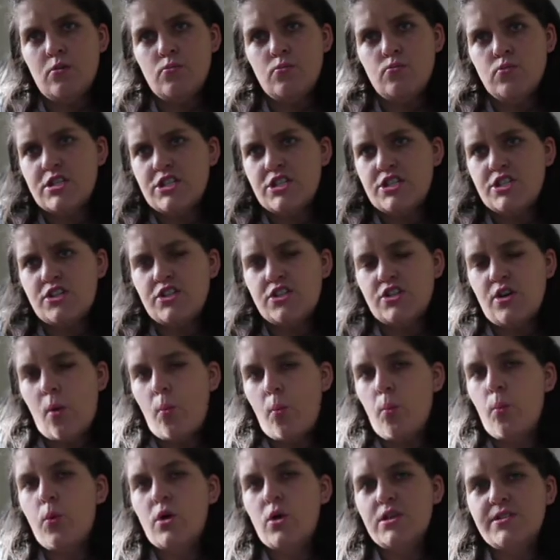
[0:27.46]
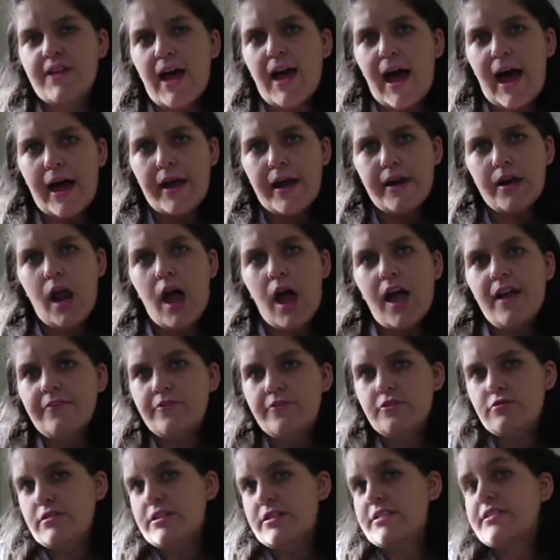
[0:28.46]
which was unlike
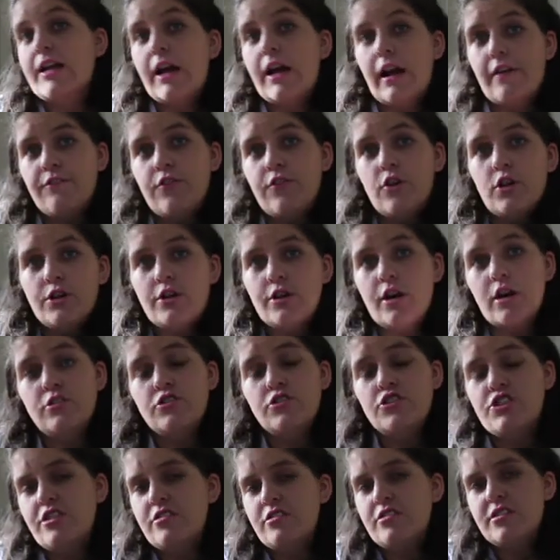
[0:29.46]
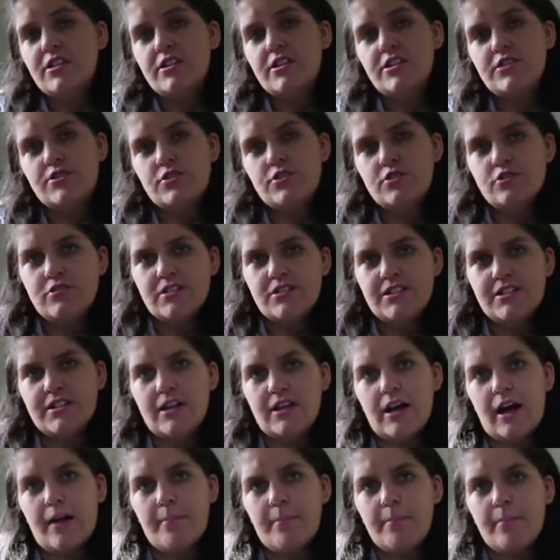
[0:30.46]
the rest, and I thought I'll share it in a story
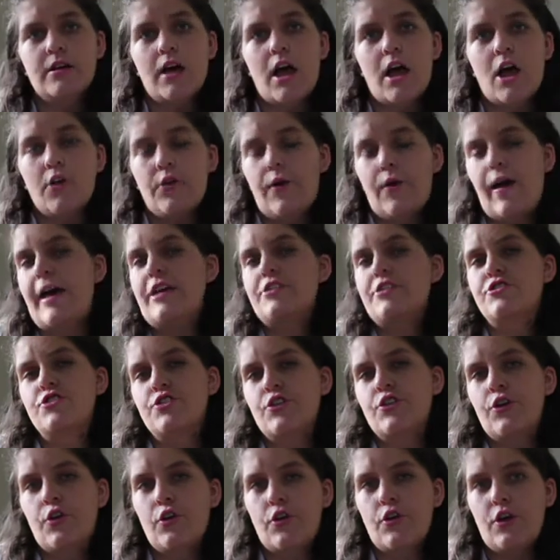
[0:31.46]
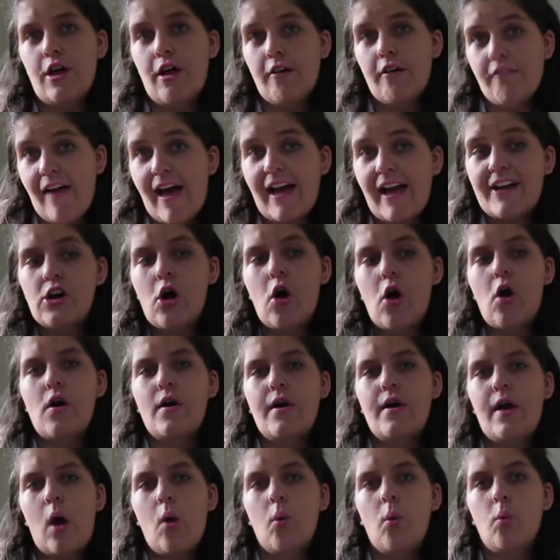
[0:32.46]
time. Occasion could have
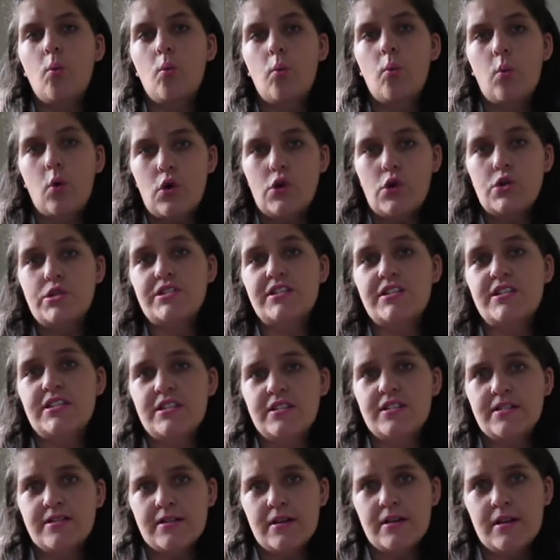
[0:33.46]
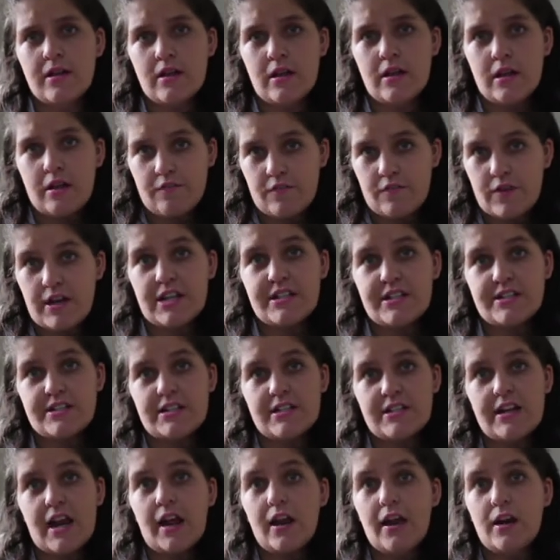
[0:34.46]
gone worse than it
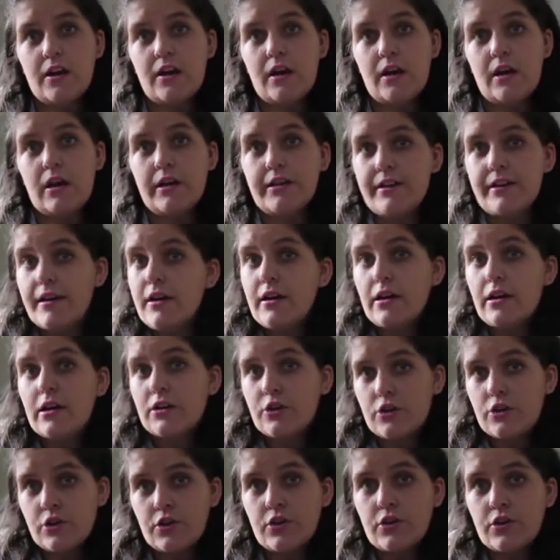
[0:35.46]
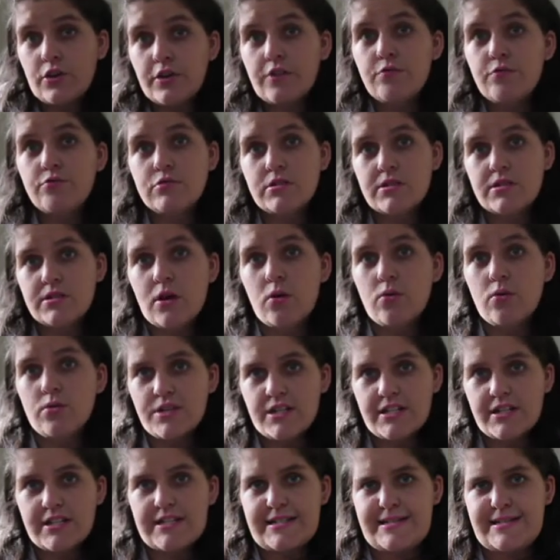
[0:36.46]
did, and yeah, could have
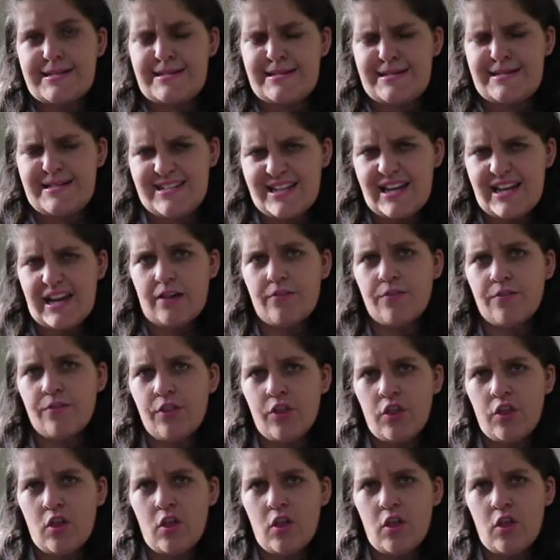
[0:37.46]
resulted in death